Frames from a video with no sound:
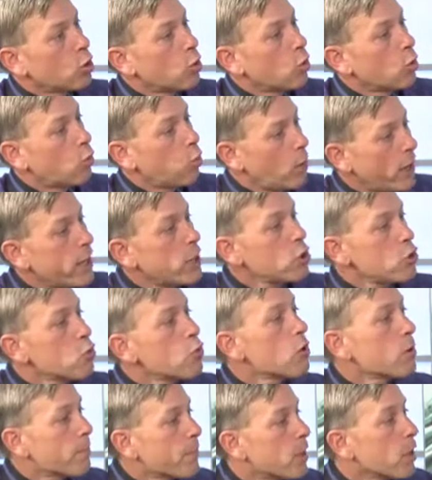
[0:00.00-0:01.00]
when
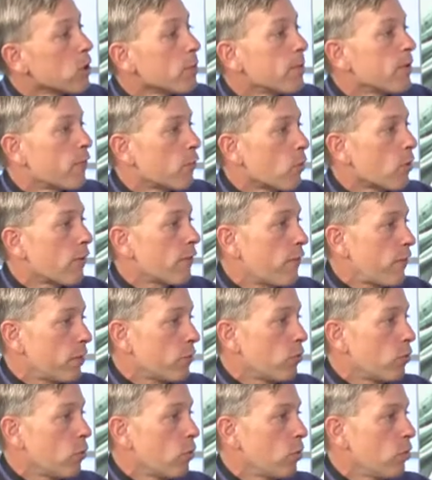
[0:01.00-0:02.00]
you appear before a
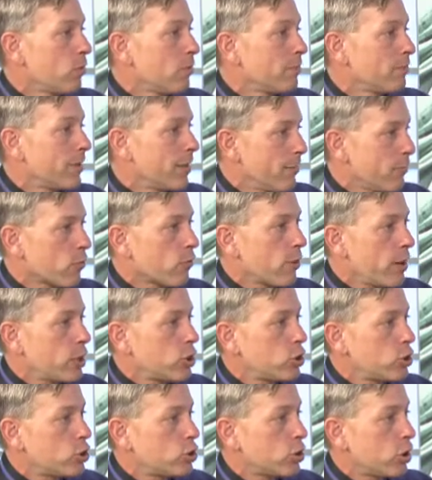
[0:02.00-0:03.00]
federal
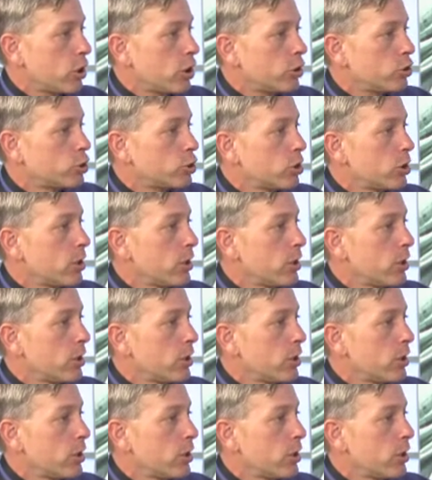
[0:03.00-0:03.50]
immigration judge,